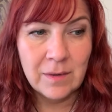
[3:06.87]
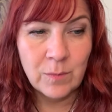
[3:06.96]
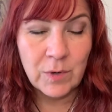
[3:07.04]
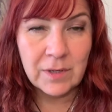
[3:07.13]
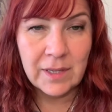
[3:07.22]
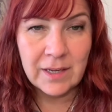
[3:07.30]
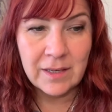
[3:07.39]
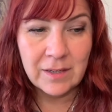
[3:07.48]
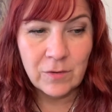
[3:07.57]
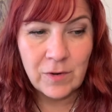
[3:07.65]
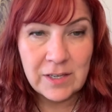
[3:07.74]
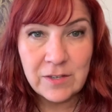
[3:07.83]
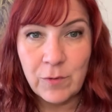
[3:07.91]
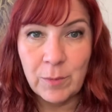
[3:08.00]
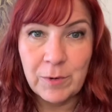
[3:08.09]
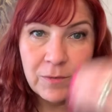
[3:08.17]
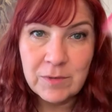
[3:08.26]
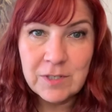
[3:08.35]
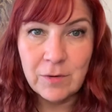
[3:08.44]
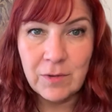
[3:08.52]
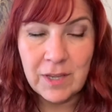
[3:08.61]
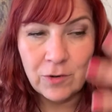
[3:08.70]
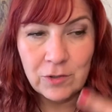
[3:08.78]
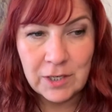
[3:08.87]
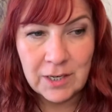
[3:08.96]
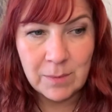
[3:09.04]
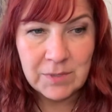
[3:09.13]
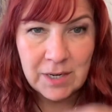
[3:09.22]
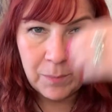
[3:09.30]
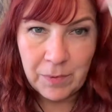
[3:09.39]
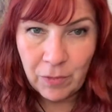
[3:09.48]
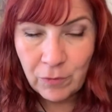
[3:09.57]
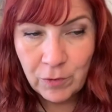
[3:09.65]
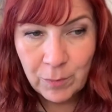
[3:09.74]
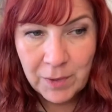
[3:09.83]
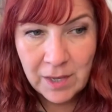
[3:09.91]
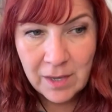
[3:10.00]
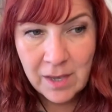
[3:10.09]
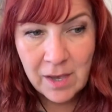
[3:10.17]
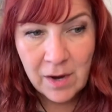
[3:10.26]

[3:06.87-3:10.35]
work like a transformer. So the energy comes up and through me,